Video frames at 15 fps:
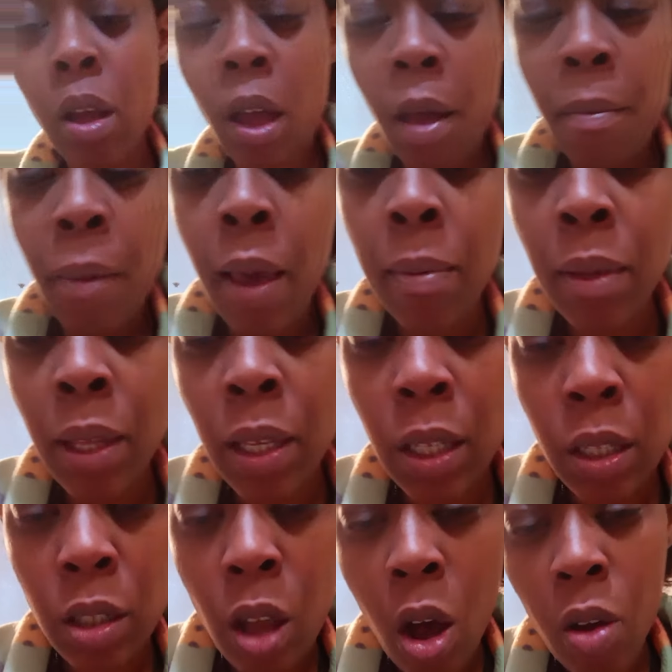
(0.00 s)
Maybe this is
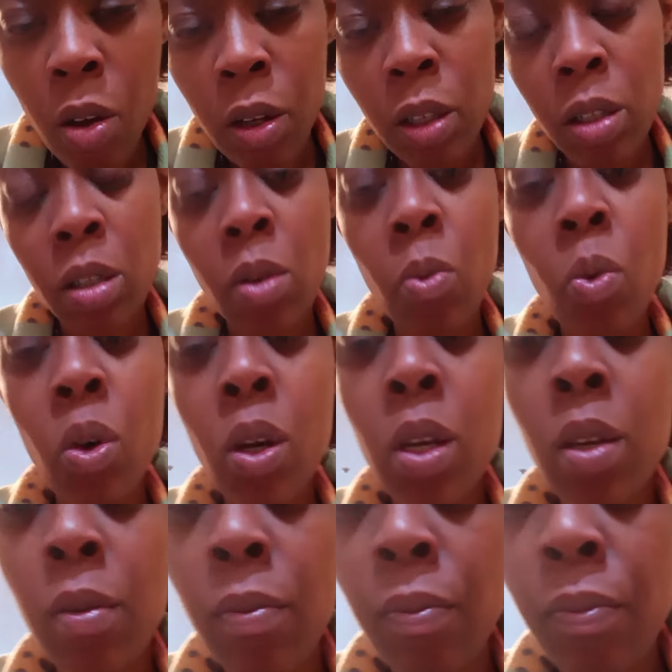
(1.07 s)
talking to
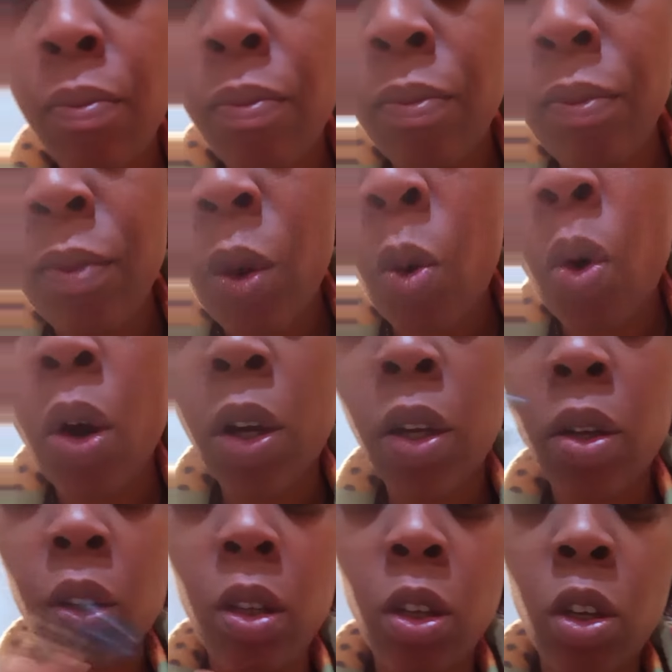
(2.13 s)
someone. Or
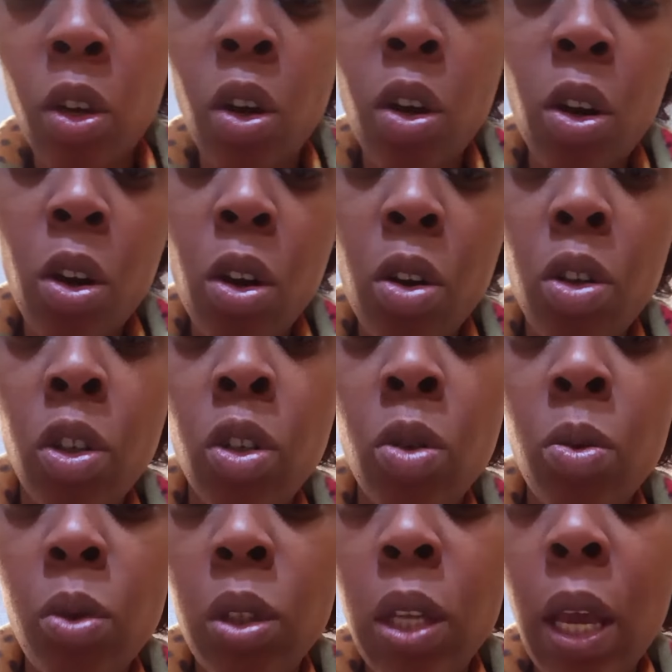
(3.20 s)
you're June
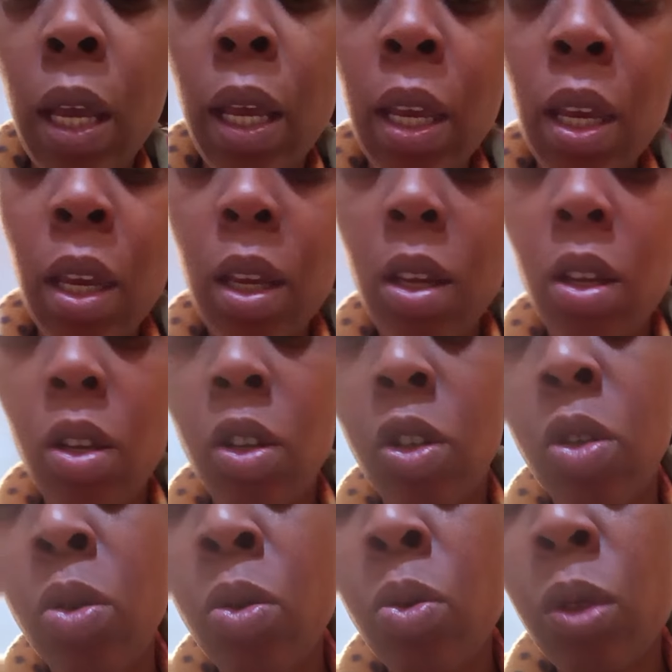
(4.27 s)
2nd,
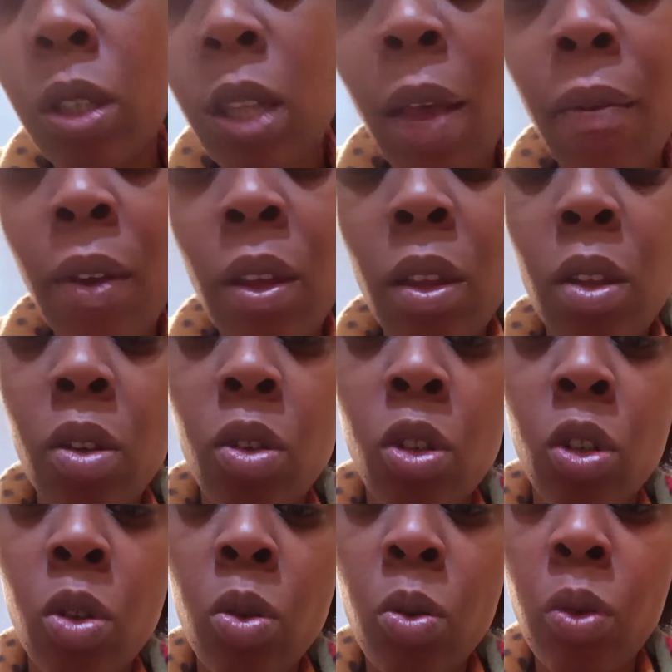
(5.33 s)
June 7th,
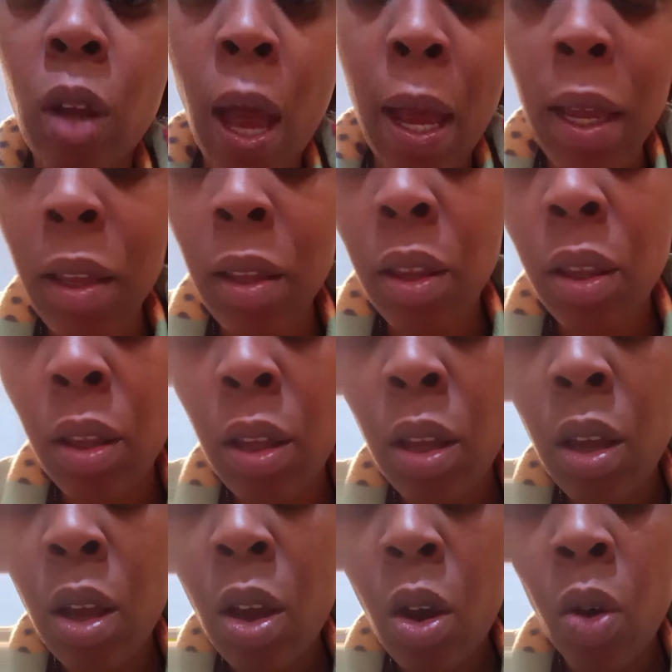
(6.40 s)
June 9th.
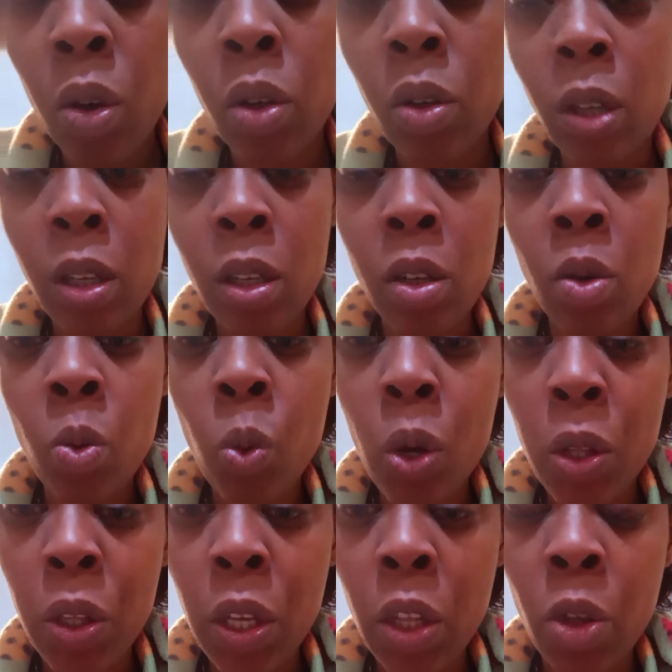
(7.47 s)
Or you're dealing with
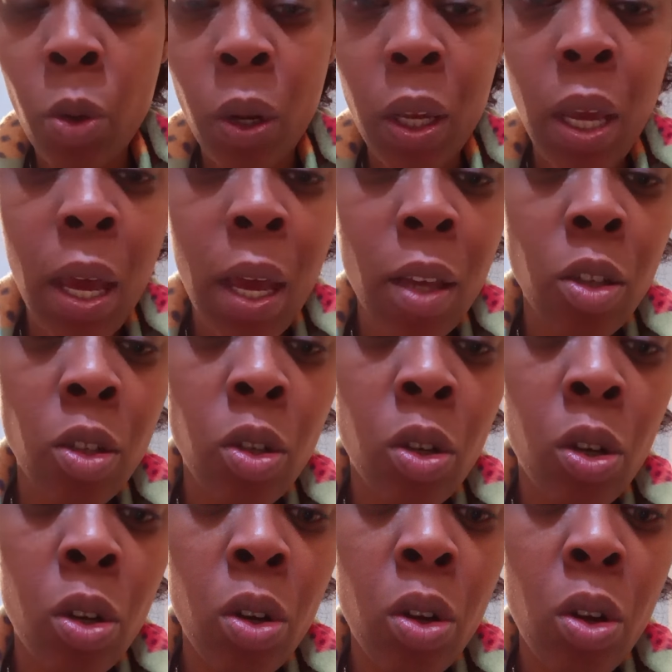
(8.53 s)
either a Cancer,